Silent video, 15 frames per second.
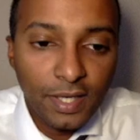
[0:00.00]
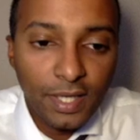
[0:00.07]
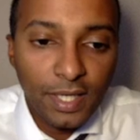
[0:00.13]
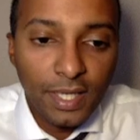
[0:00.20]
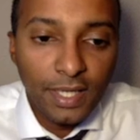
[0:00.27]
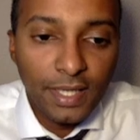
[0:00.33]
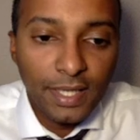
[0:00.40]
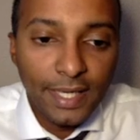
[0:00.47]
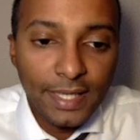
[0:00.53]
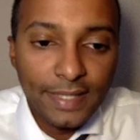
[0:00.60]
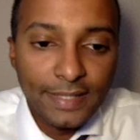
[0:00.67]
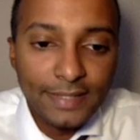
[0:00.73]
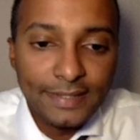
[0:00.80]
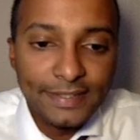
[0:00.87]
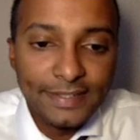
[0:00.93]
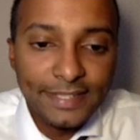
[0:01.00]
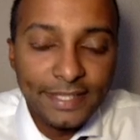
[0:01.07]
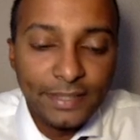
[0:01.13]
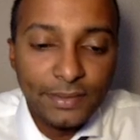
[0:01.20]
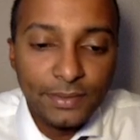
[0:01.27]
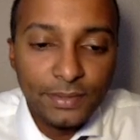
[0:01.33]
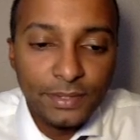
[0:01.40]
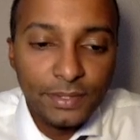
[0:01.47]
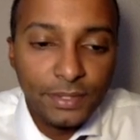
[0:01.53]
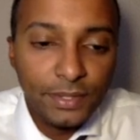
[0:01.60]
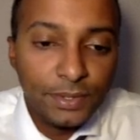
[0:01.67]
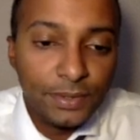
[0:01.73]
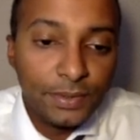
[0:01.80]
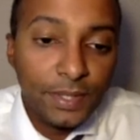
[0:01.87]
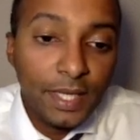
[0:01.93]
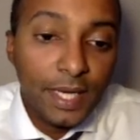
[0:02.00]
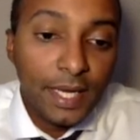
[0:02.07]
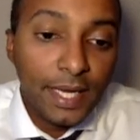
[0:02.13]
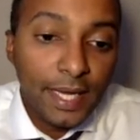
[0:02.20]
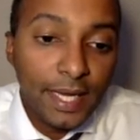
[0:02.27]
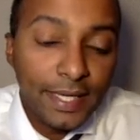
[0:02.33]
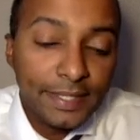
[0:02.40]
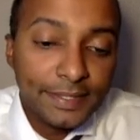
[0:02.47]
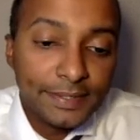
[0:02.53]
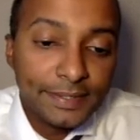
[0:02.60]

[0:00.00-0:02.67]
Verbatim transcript: Uh, x is equal to 8.